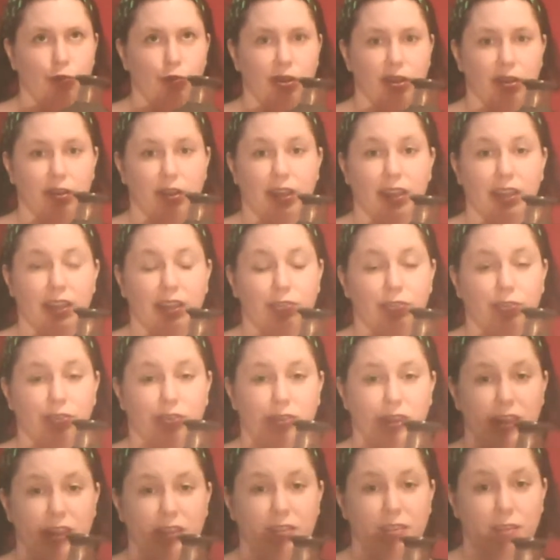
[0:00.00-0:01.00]
one of the
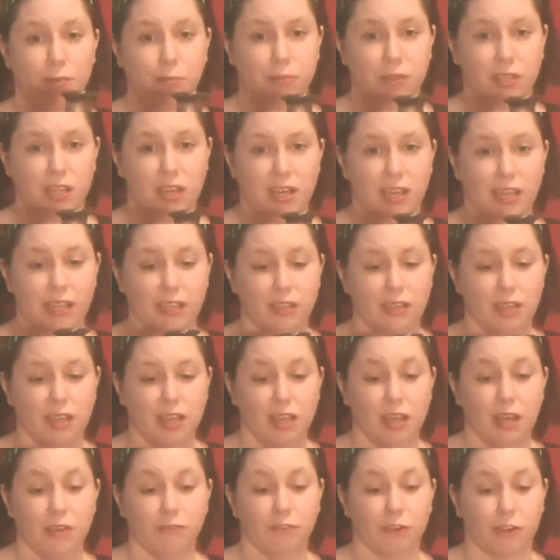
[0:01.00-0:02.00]
candles they supplied
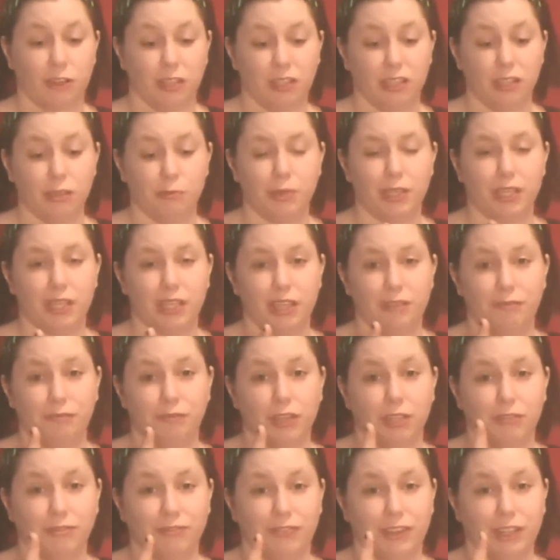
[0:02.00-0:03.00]
for a little bit,
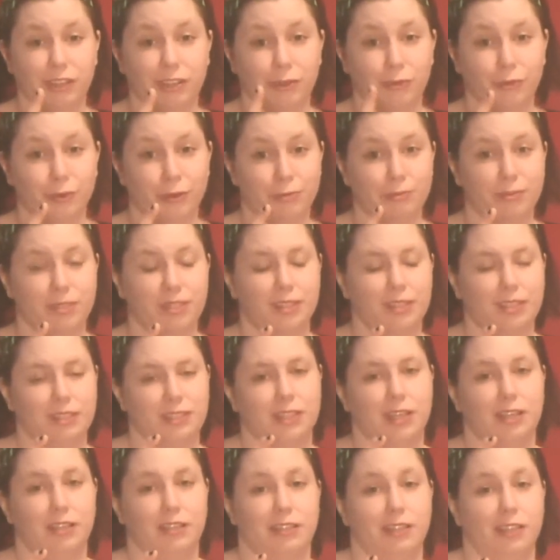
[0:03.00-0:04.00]
it felt very warm to the
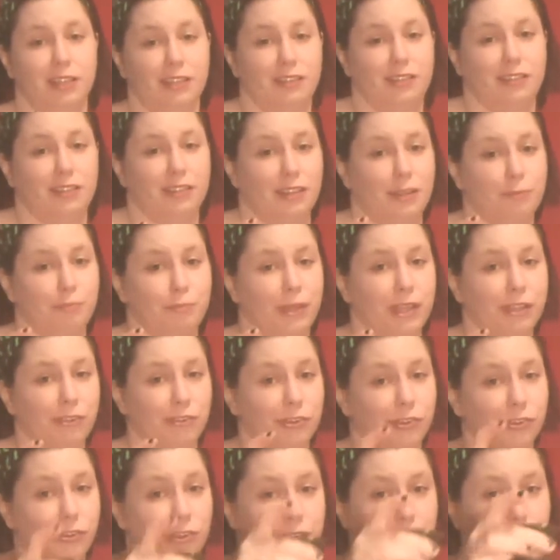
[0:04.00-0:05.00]
touch. And since I'm
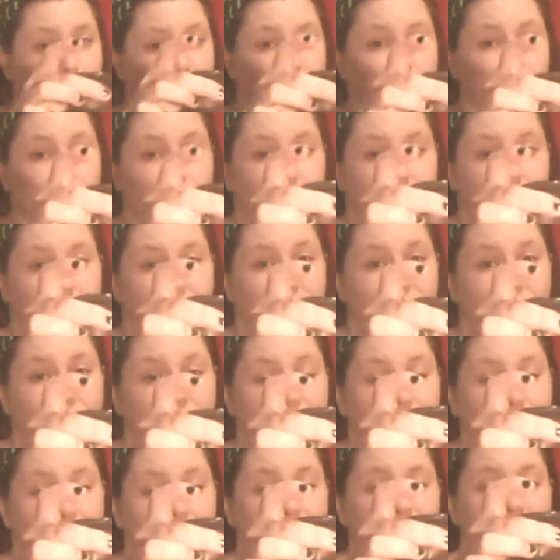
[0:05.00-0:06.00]
paranoid about
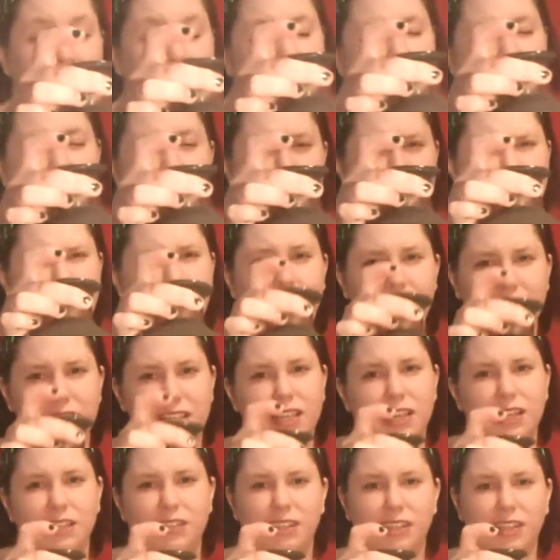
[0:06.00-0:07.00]
glass, I'll
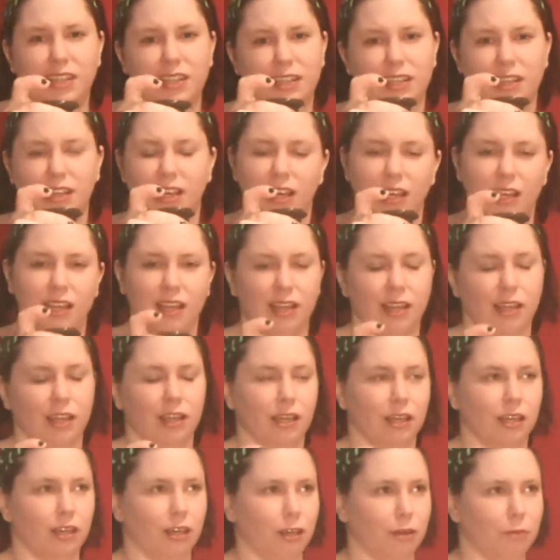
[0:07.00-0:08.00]
probably just get a
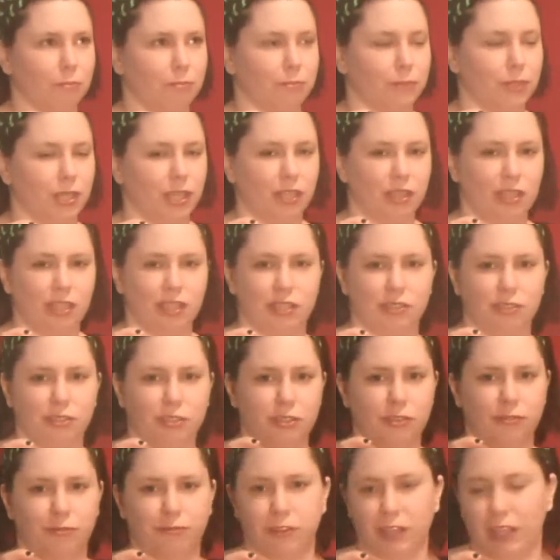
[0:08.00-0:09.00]

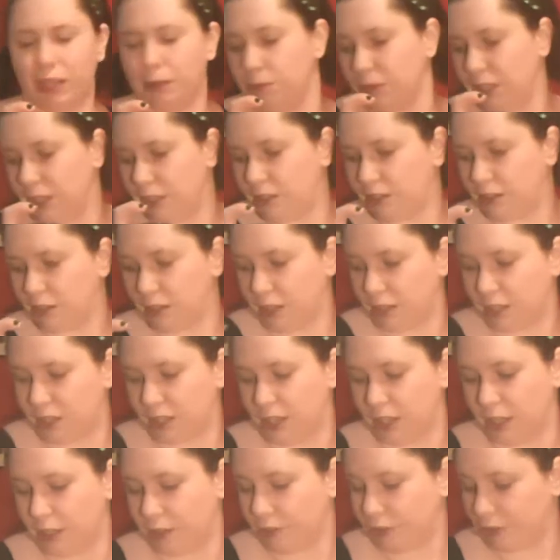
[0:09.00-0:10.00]
little flameless
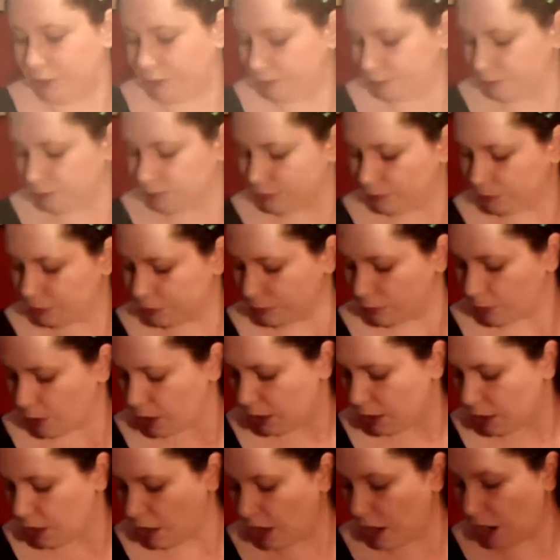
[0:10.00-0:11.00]
candle.
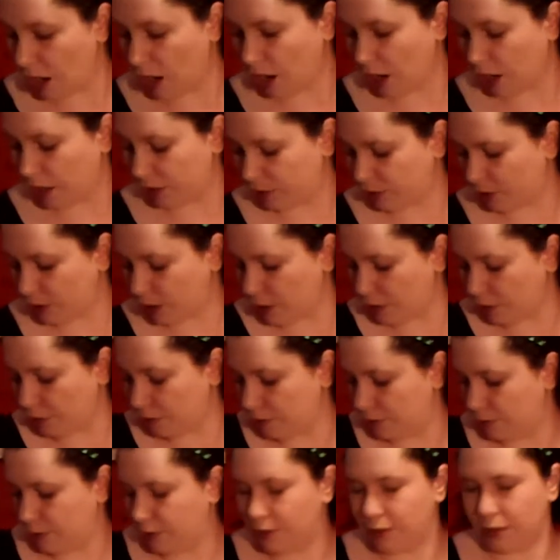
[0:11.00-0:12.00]

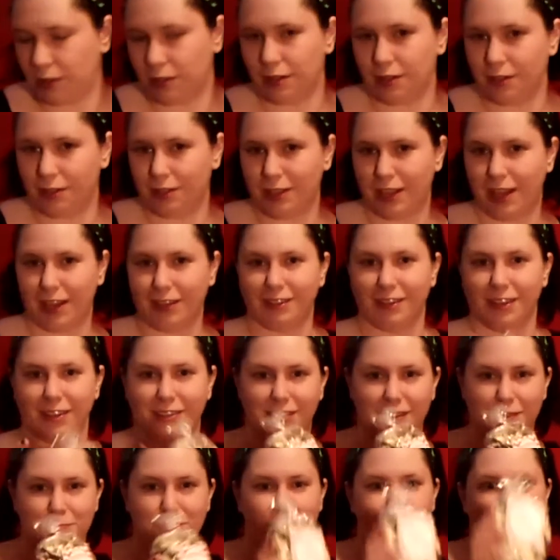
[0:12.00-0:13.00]
Also, as
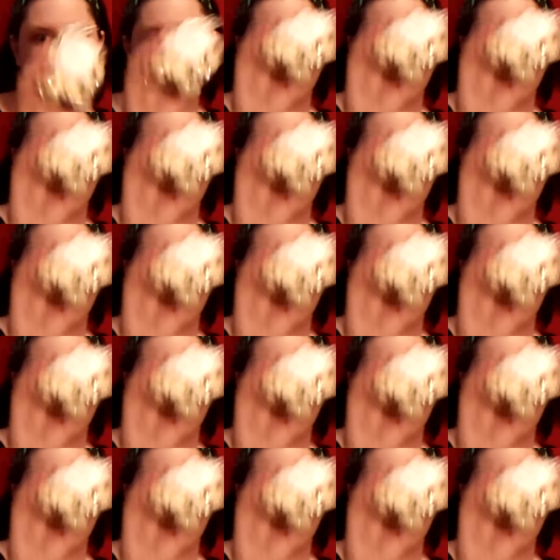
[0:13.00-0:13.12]
I said